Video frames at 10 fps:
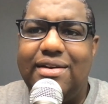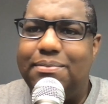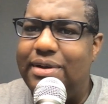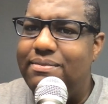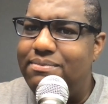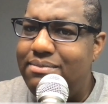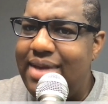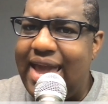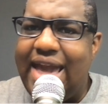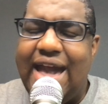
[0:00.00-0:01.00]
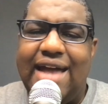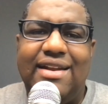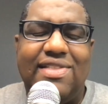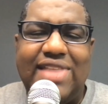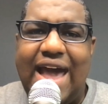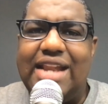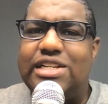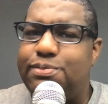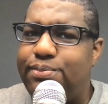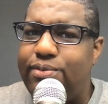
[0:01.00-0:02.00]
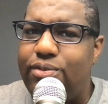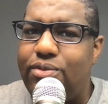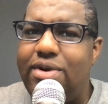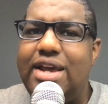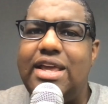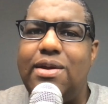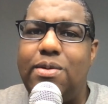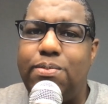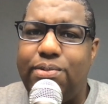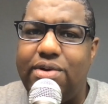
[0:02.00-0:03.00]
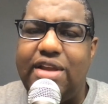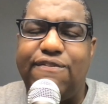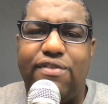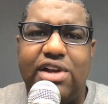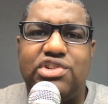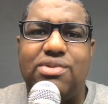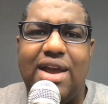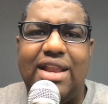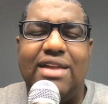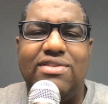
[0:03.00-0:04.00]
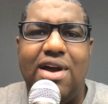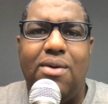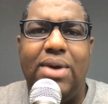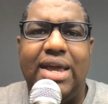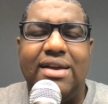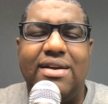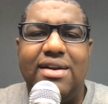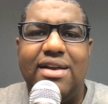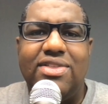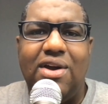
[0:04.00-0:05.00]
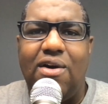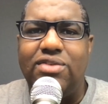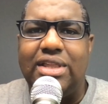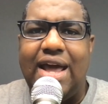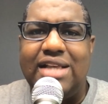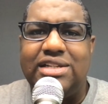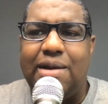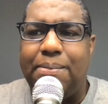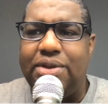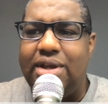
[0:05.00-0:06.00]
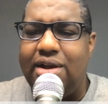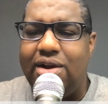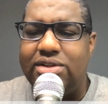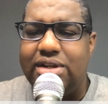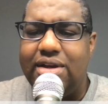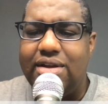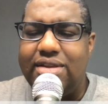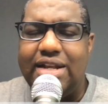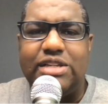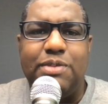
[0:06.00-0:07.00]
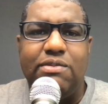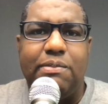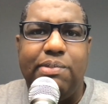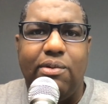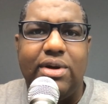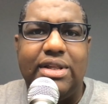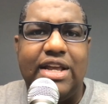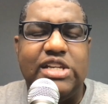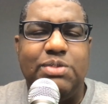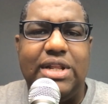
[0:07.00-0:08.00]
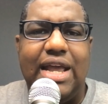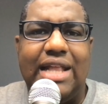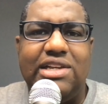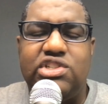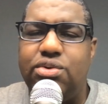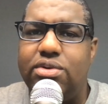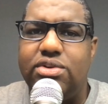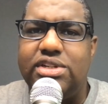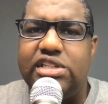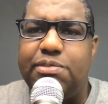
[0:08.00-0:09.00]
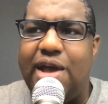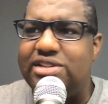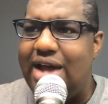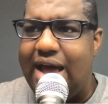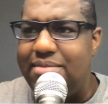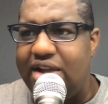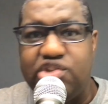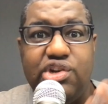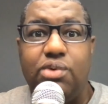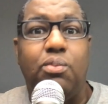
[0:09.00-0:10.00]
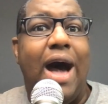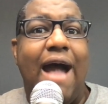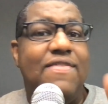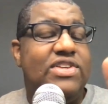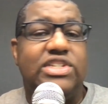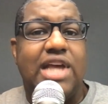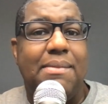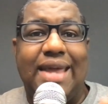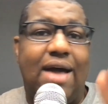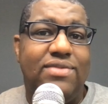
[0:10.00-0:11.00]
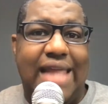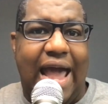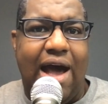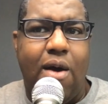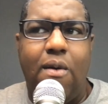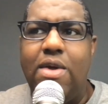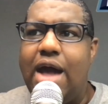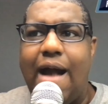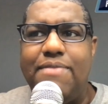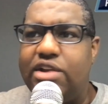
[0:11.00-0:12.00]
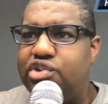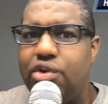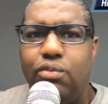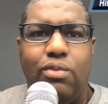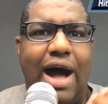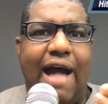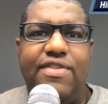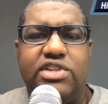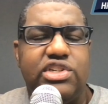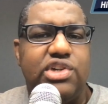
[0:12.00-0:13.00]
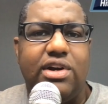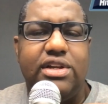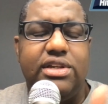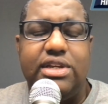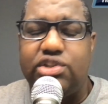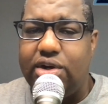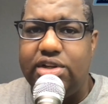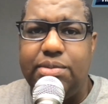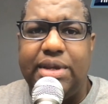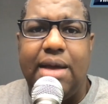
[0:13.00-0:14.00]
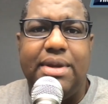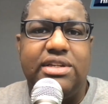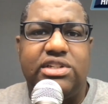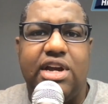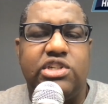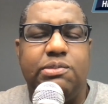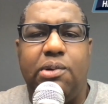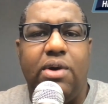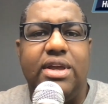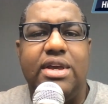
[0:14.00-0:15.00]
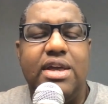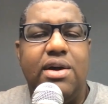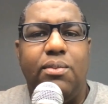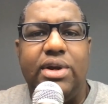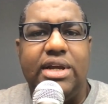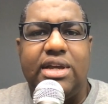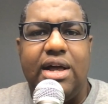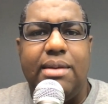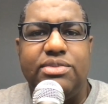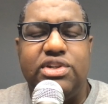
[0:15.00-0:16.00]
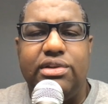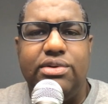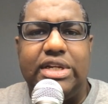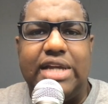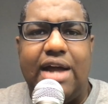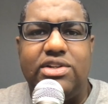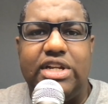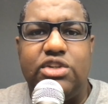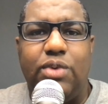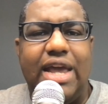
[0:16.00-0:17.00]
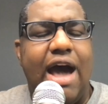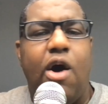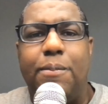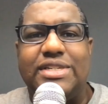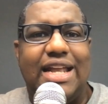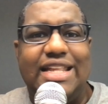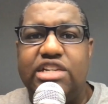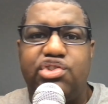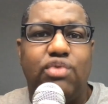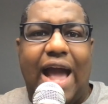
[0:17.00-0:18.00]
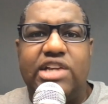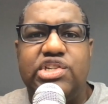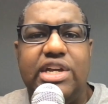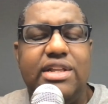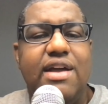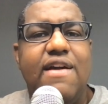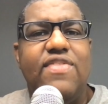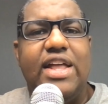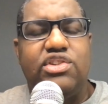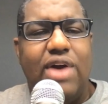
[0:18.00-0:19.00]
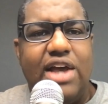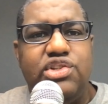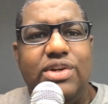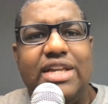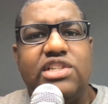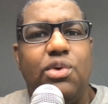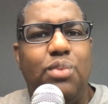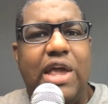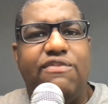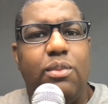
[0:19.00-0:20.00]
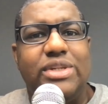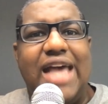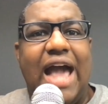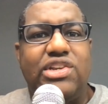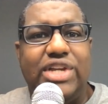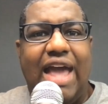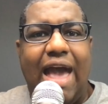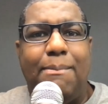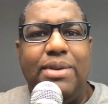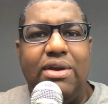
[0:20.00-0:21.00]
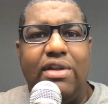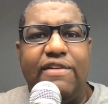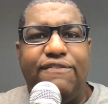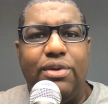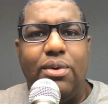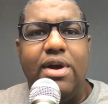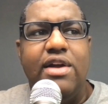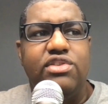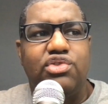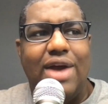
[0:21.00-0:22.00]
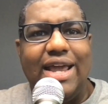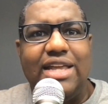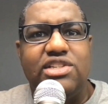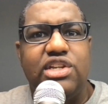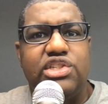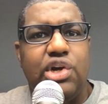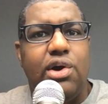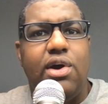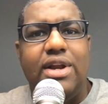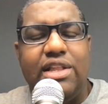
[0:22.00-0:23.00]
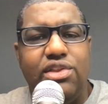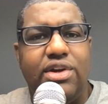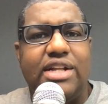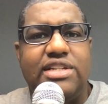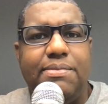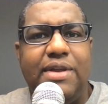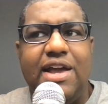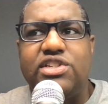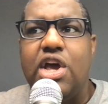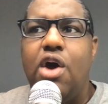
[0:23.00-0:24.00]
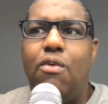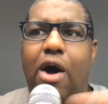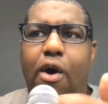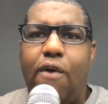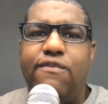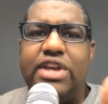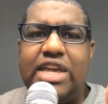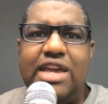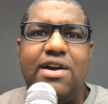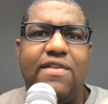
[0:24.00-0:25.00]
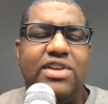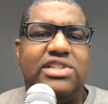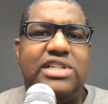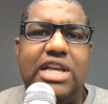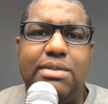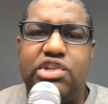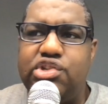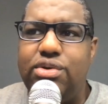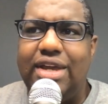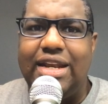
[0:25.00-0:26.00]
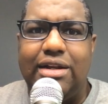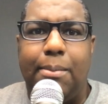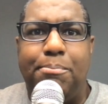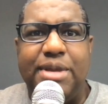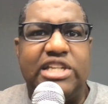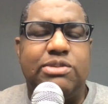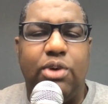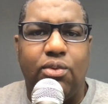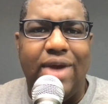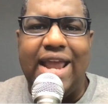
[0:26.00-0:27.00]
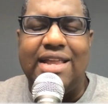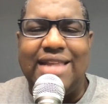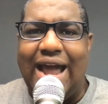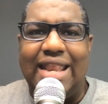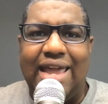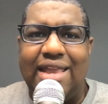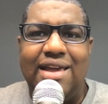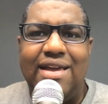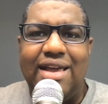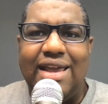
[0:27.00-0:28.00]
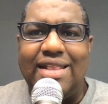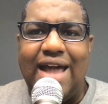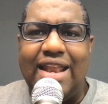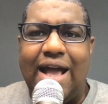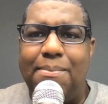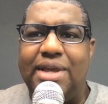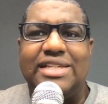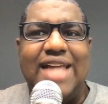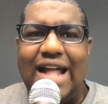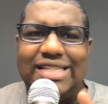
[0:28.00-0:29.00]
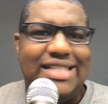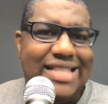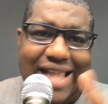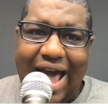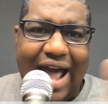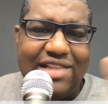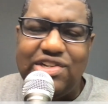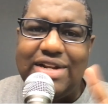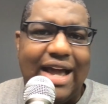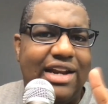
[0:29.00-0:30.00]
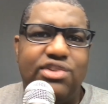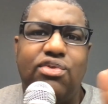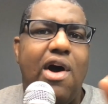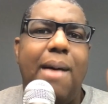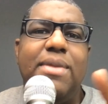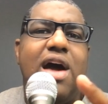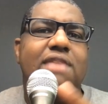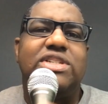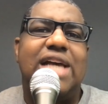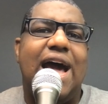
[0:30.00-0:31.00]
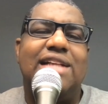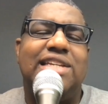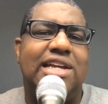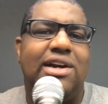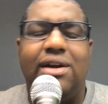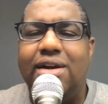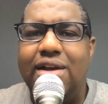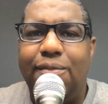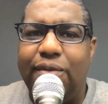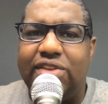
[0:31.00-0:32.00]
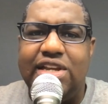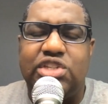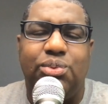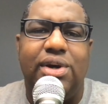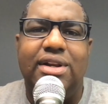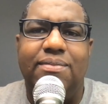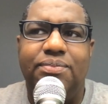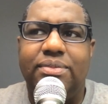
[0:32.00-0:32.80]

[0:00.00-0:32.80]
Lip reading: But man, that is pretty frustrating knowing that over the last couple of years that it's been reported that he's been at least 260 pounds. Now, I'm not sure why this is coming out now. I'm not sure why this has started to become a discussion point when it comes to Luka Doncic and his weight. I hope it's not a distraction that tries to get us away from what's actually happening on the floor to try and get us to turn and look at something else while over here this team is shooting abysmal rate night in and night out. Because you're not going to draw me off sides here with this one.